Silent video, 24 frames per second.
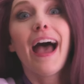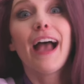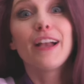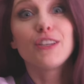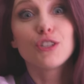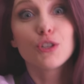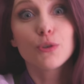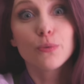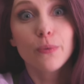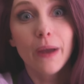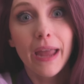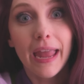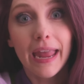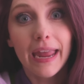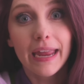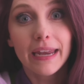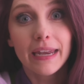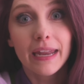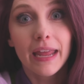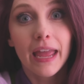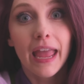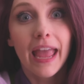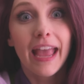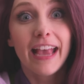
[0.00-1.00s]
a
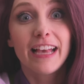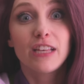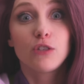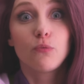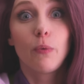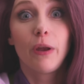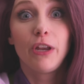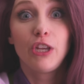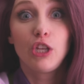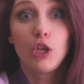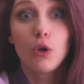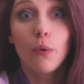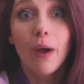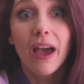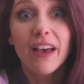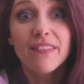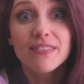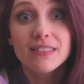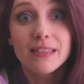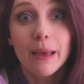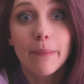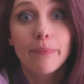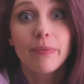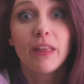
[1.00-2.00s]
trade is when you have
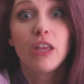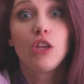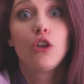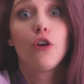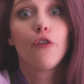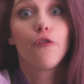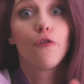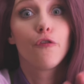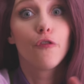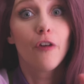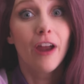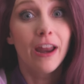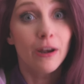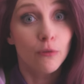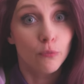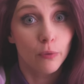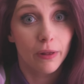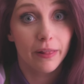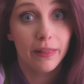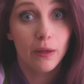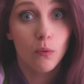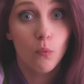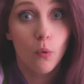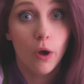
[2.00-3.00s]
something your friend
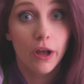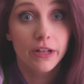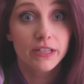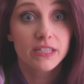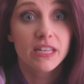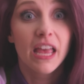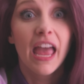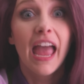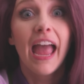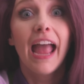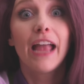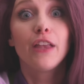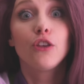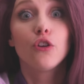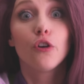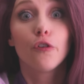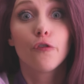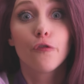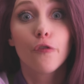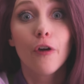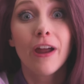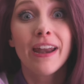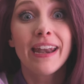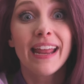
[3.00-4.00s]
really wants and your
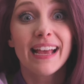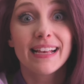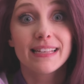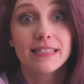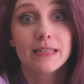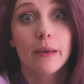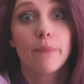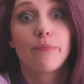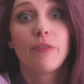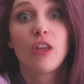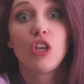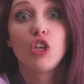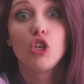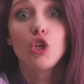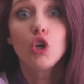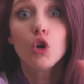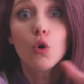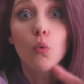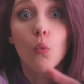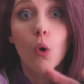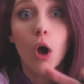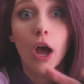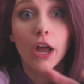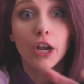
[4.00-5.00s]
friend has something
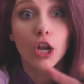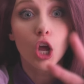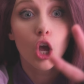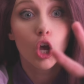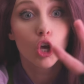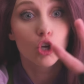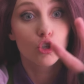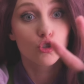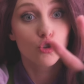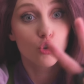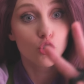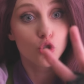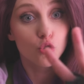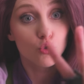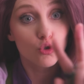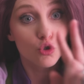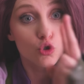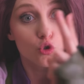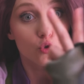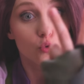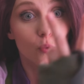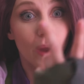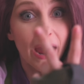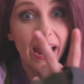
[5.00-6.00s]
you want, so you
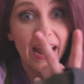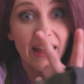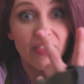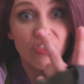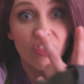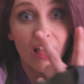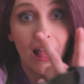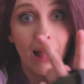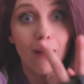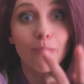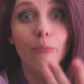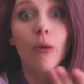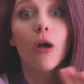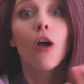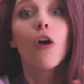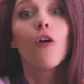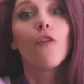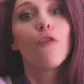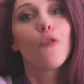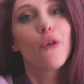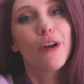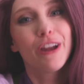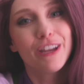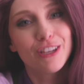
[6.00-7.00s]
trade them
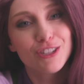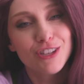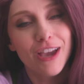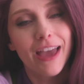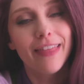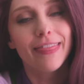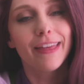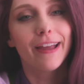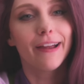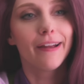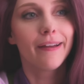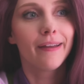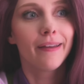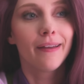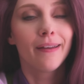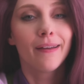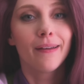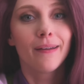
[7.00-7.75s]
for each other.